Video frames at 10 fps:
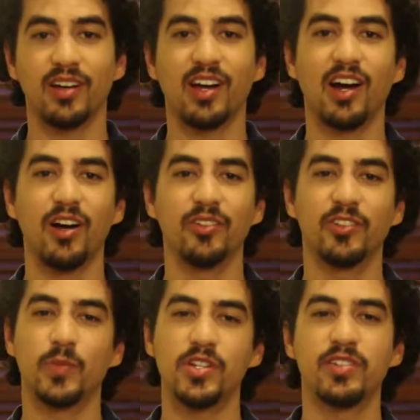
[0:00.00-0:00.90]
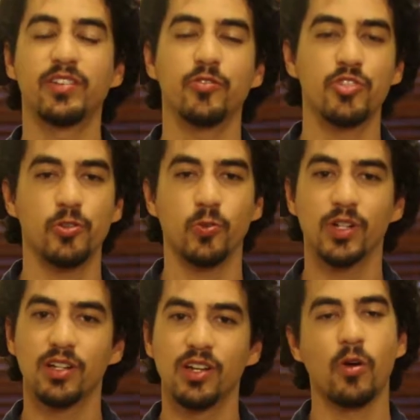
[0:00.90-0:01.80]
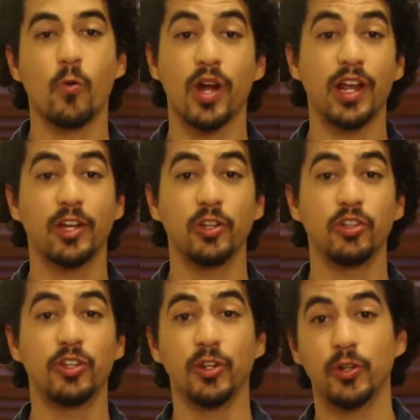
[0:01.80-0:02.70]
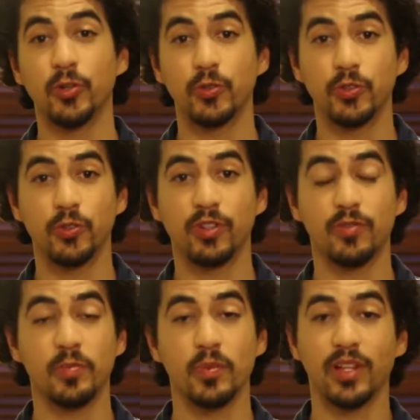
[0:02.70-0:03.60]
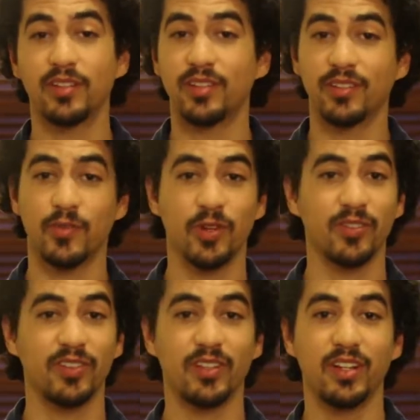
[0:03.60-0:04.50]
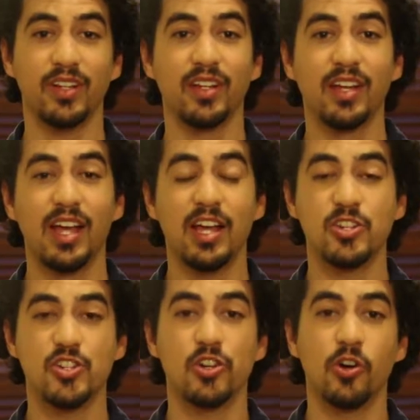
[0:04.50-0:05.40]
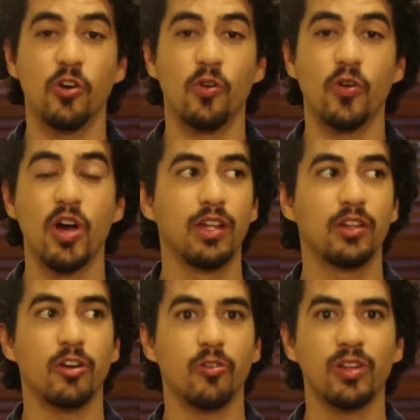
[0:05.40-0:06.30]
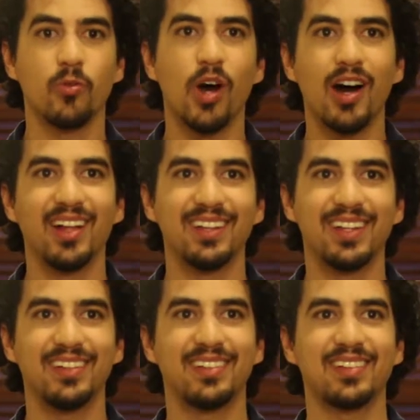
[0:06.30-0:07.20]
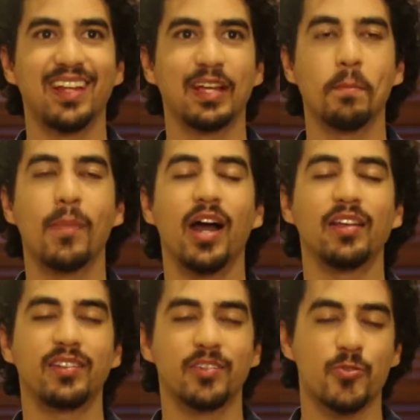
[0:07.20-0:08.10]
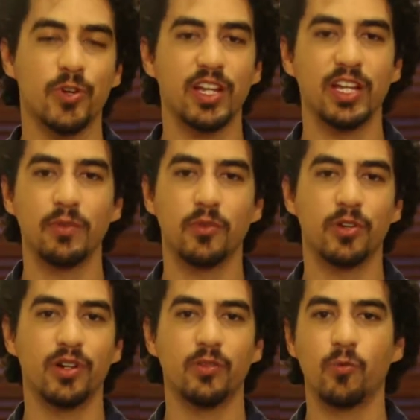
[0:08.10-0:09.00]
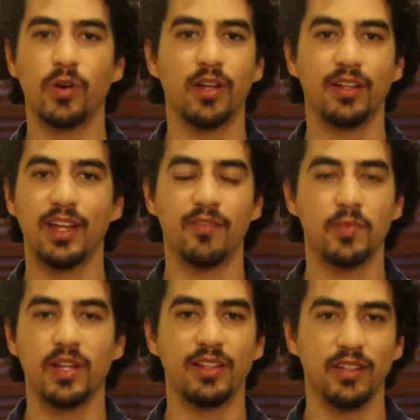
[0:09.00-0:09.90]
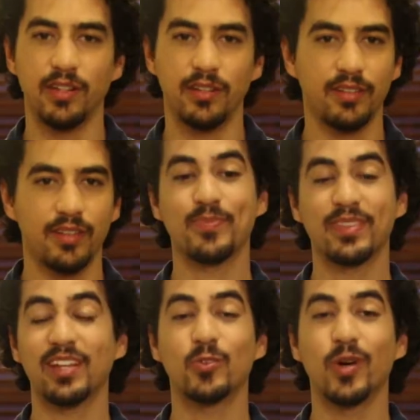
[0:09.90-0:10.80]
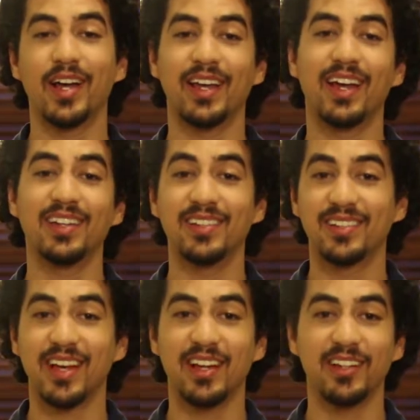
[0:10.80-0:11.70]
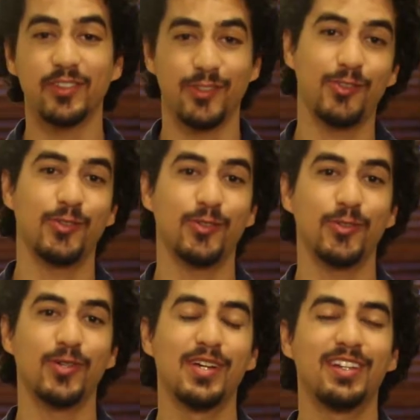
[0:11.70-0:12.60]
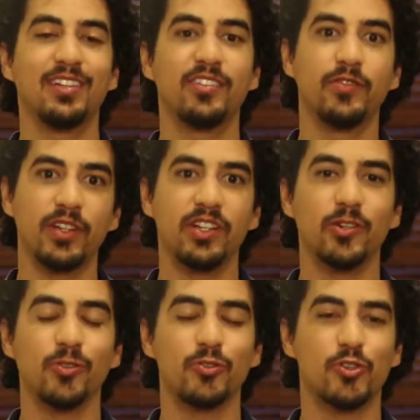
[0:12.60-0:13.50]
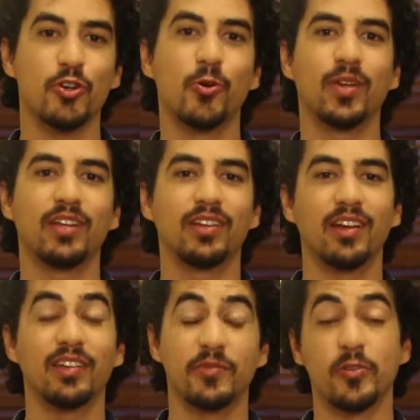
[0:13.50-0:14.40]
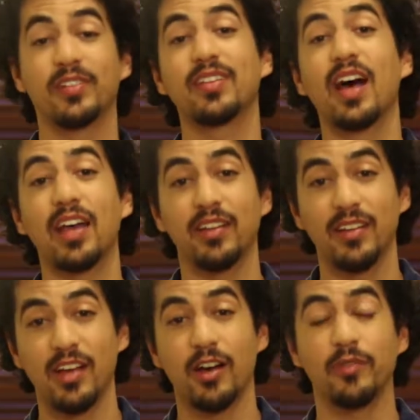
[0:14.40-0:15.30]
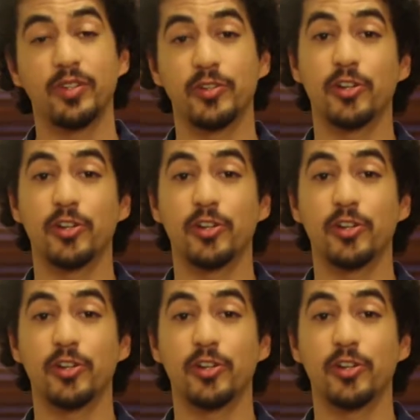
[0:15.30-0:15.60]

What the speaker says: called Expedição de Rua, where I could go to different places around the city and show not only what is mainstream or what everybody does. That's why I decided to do these videos showing a different side of New